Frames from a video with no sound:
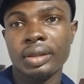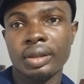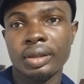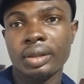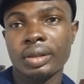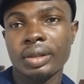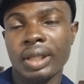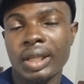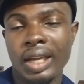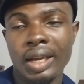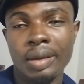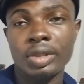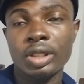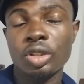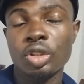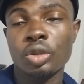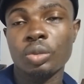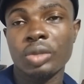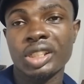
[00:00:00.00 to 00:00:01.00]
in
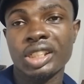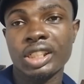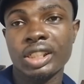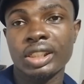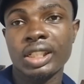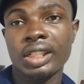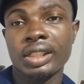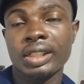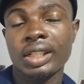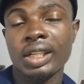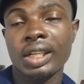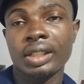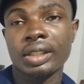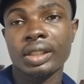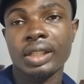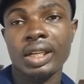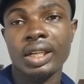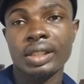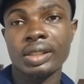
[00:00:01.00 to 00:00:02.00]
coming into machine learning
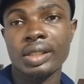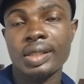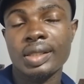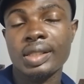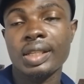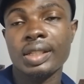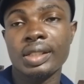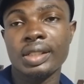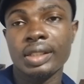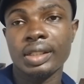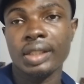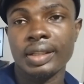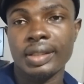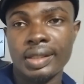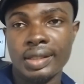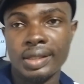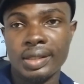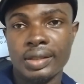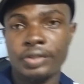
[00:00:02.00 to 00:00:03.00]
can study
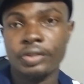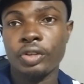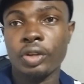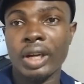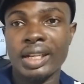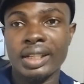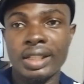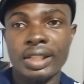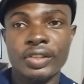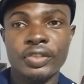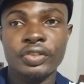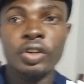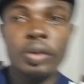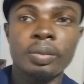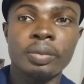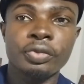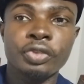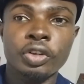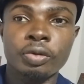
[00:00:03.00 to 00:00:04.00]
it, for at least
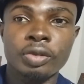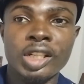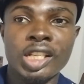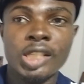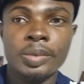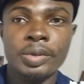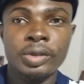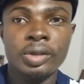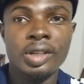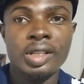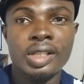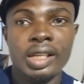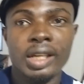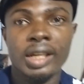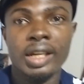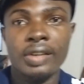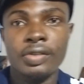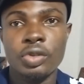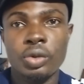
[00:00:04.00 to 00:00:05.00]
from the experience
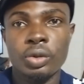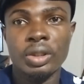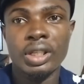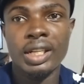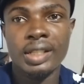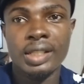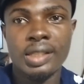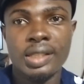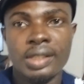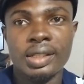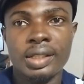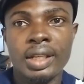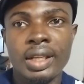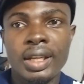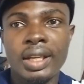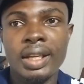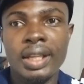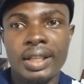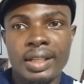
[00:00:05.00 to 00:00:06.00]
I have. So
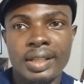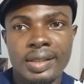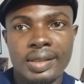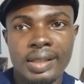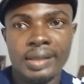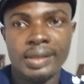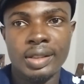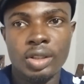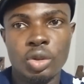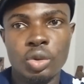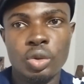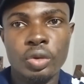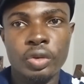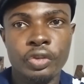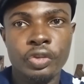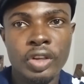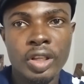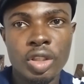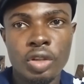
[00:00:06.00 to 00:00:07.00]
let's get started.
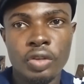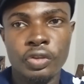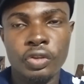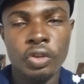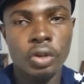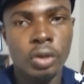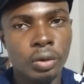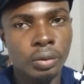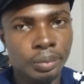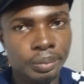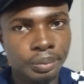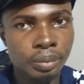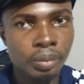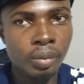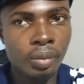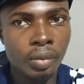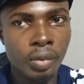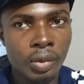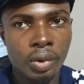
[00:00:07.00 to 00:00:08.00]
So first of all,
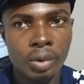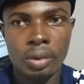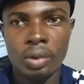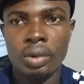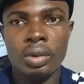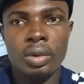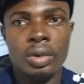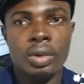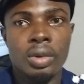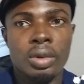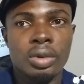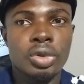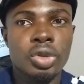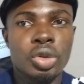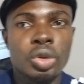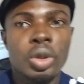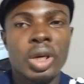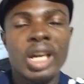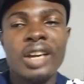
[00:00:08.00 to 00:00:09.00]

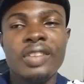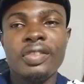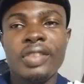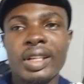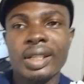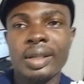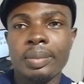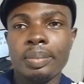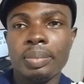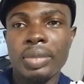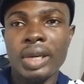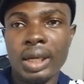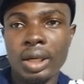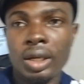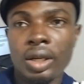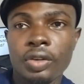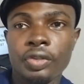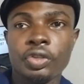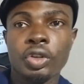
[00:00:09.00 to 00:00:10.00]
you should have at the
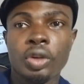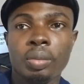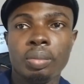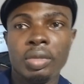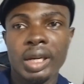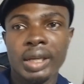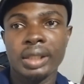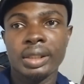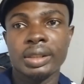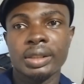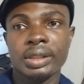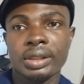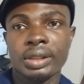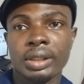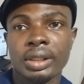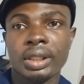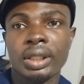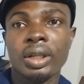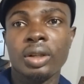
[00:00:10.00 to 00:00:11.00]
back of your mind,
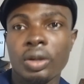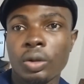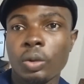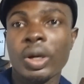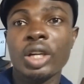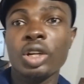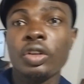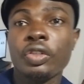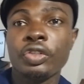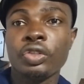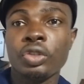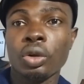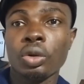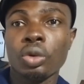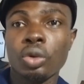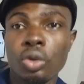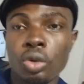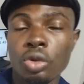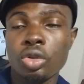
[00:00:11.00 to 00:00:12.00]
or one of
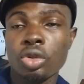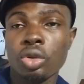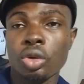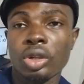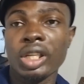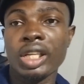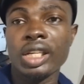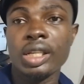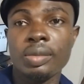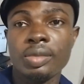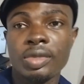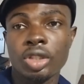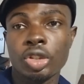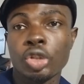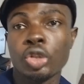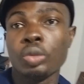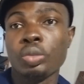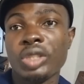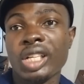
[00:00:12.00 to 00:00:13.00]
your goals or
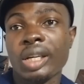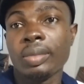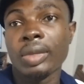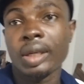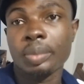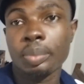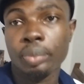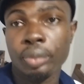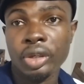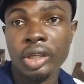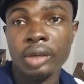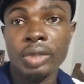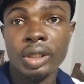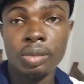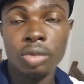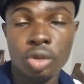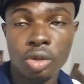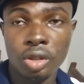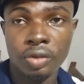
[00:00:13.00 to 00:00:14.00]
aims should be about
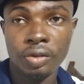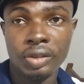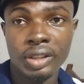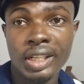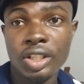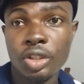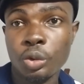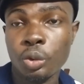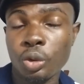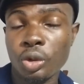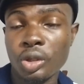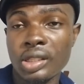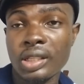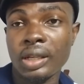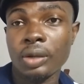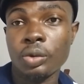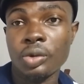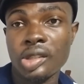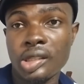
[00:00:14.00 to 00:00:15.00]
problem solving. That's
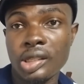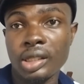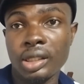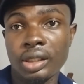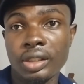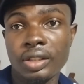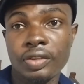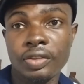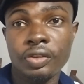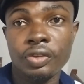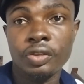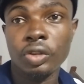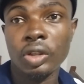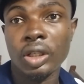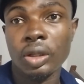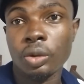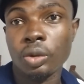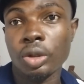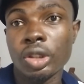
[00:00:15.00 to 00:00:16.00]
what I would say if
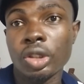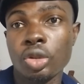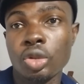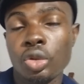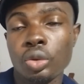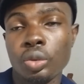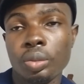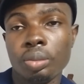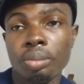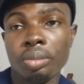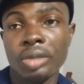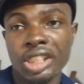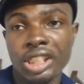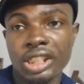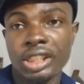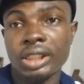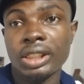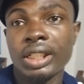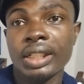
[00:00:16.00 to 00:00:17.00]
you are going into
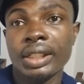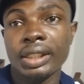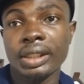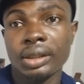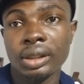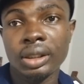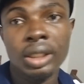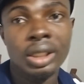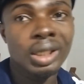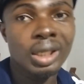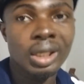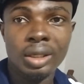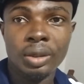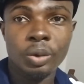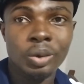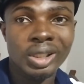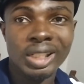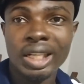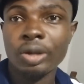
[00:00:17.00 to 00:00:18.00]
machine learning.
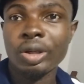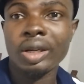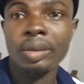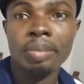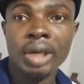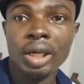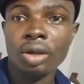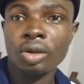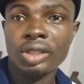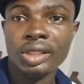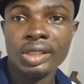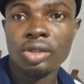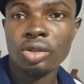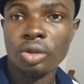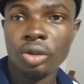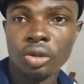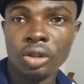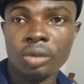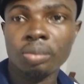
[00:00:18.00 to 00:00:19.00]
Whether you're a
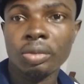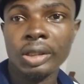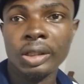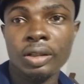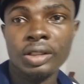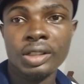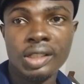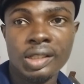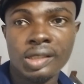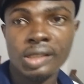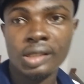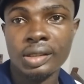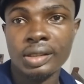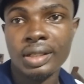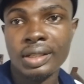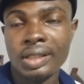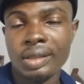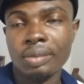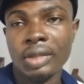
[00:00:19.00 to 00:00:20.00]
biologist or non-biologist,
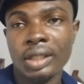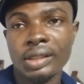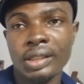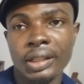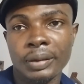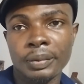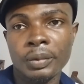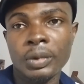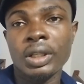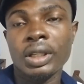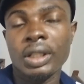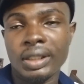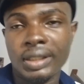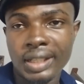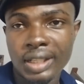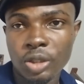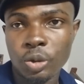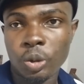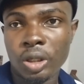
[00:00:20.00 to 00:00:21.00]
it doesn't matter.
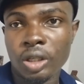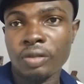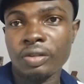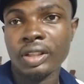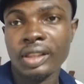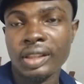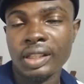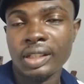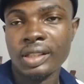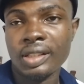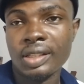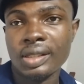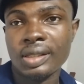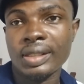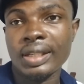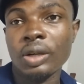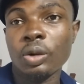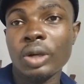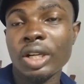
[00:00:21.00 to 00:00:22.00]
That's one of the
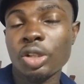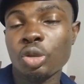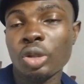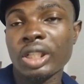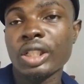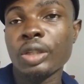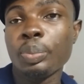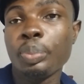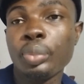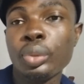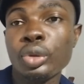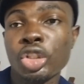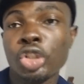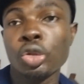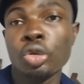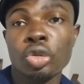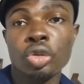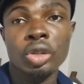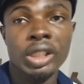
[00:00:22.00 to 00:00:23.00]
things that will actually
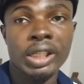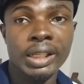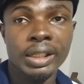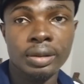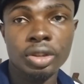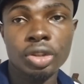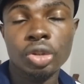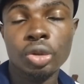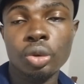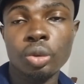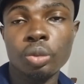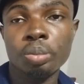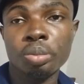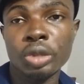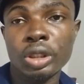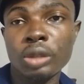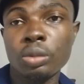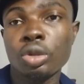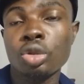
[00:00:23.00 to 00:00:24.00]
push you to learn. You
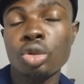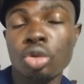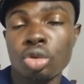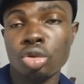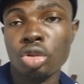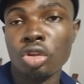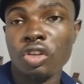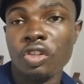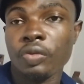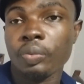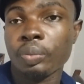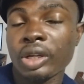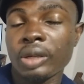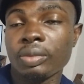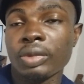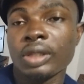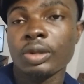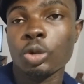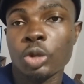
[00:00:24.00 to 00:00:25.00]
should be able to solve
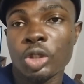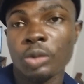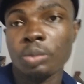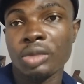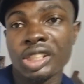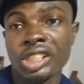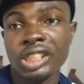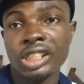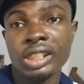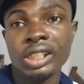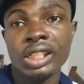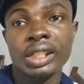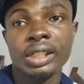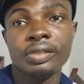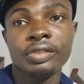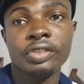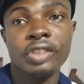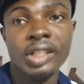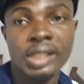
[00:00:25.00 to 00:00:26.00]
problems with machine
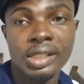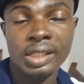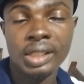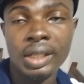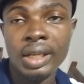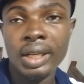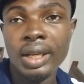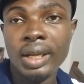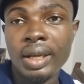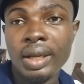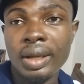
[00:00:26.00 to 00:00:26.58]
learning. In fact,